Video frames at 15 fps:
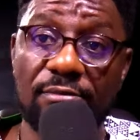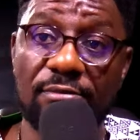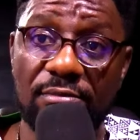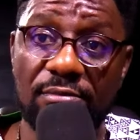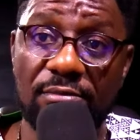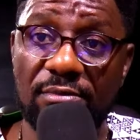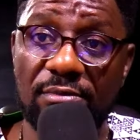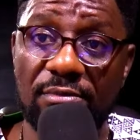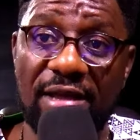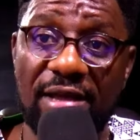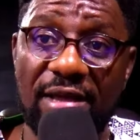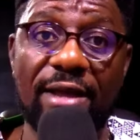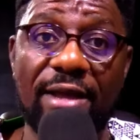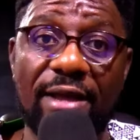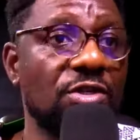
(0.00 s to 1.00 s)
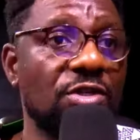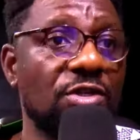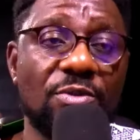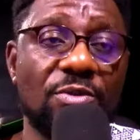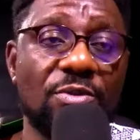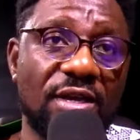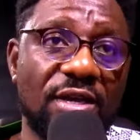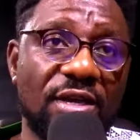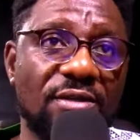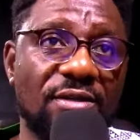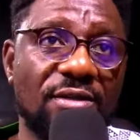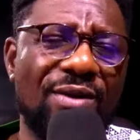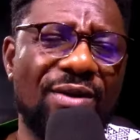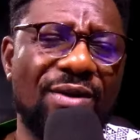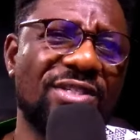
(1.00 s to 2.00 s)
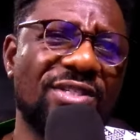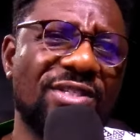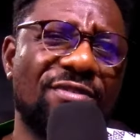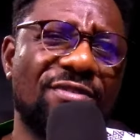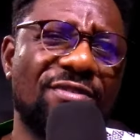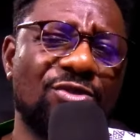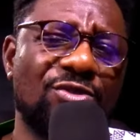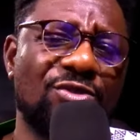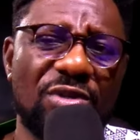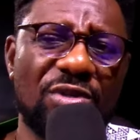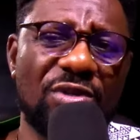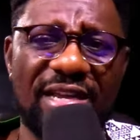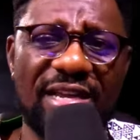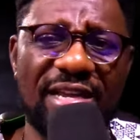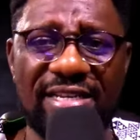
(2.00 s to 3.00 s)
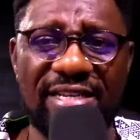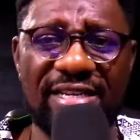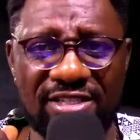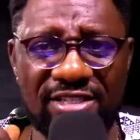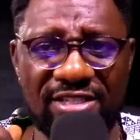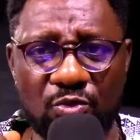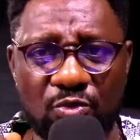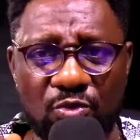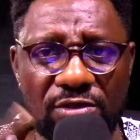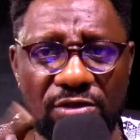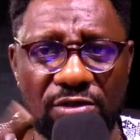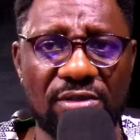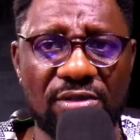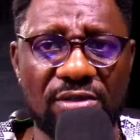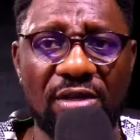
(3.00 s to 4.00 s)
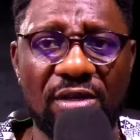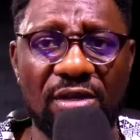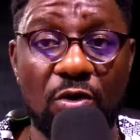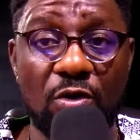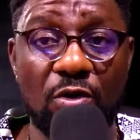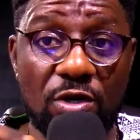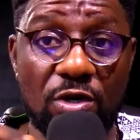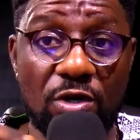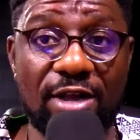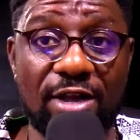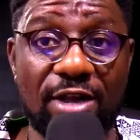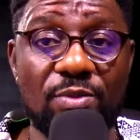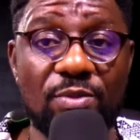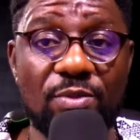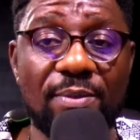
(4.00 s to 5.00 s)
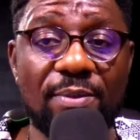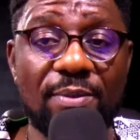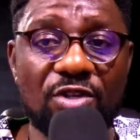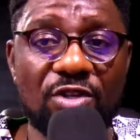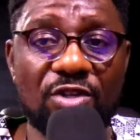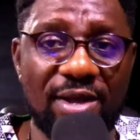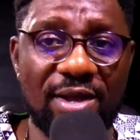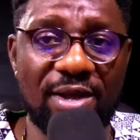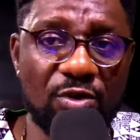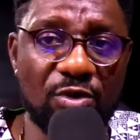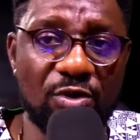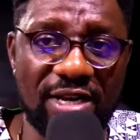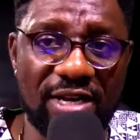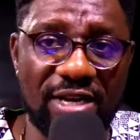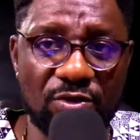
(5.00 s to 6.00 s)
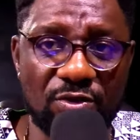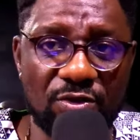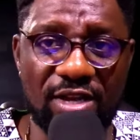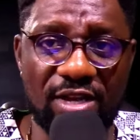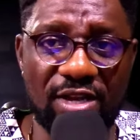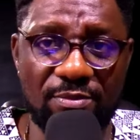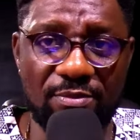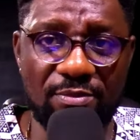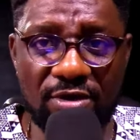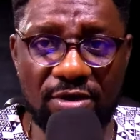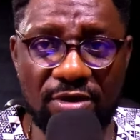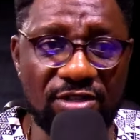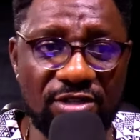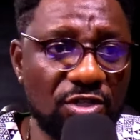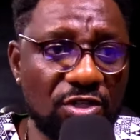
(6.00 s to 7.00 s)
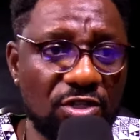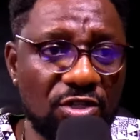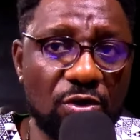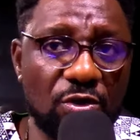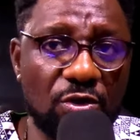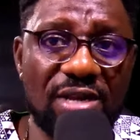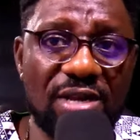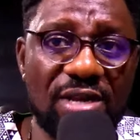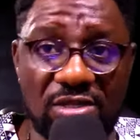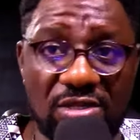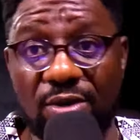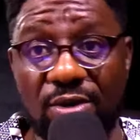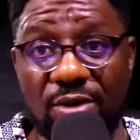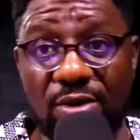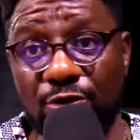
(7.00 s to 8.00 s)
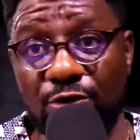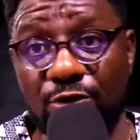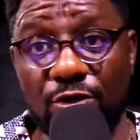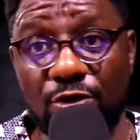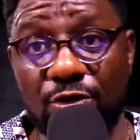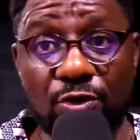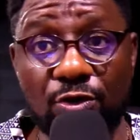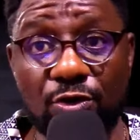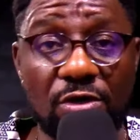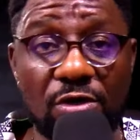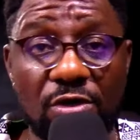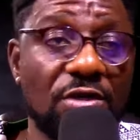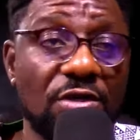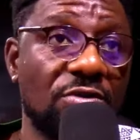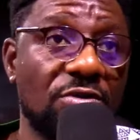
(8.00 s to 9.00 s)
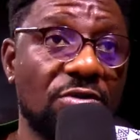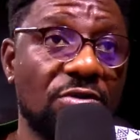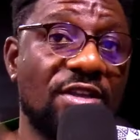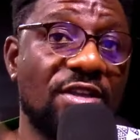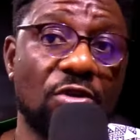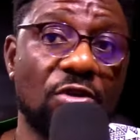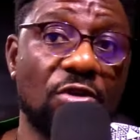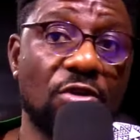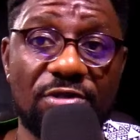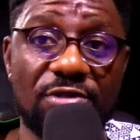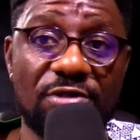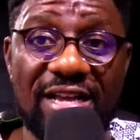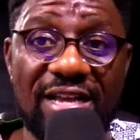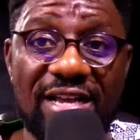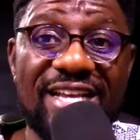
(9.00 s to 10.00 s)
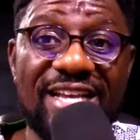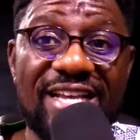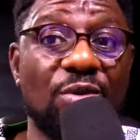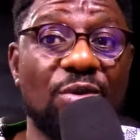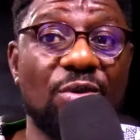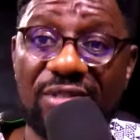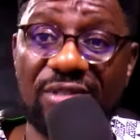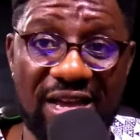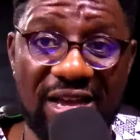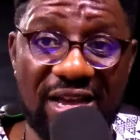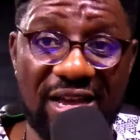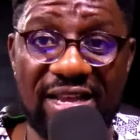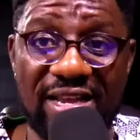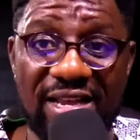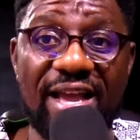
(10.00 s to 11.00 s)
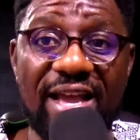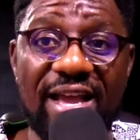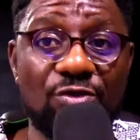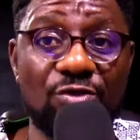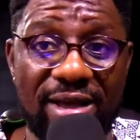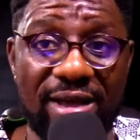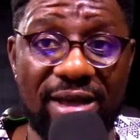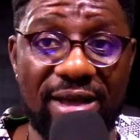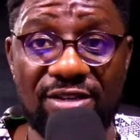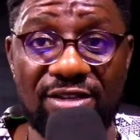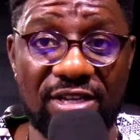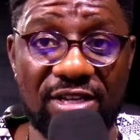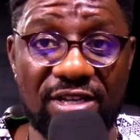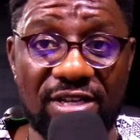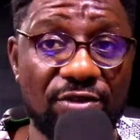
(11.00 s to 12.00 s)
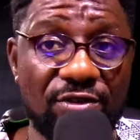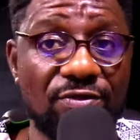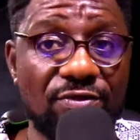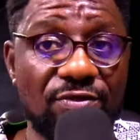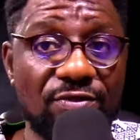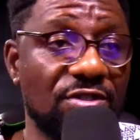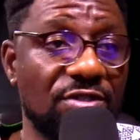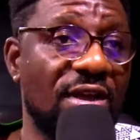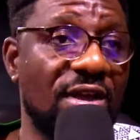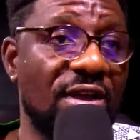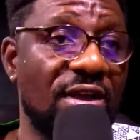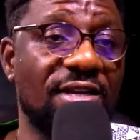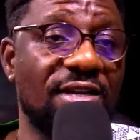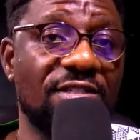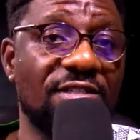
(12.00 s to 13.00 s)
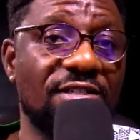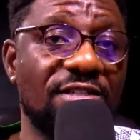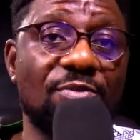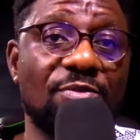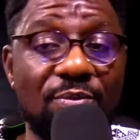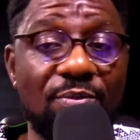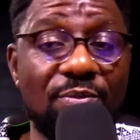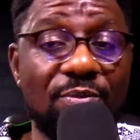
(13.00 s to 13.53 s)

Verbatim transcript: I couldn't gym again. I was there for about 2 weeks and I didn't gym once. Once I come inside, please come and help me look at this one. Can you help me adjust this one? That was what I was doing all through. So I just stopped. That's how I stopped. And then I had to buy a new set for the office so I can gym from here.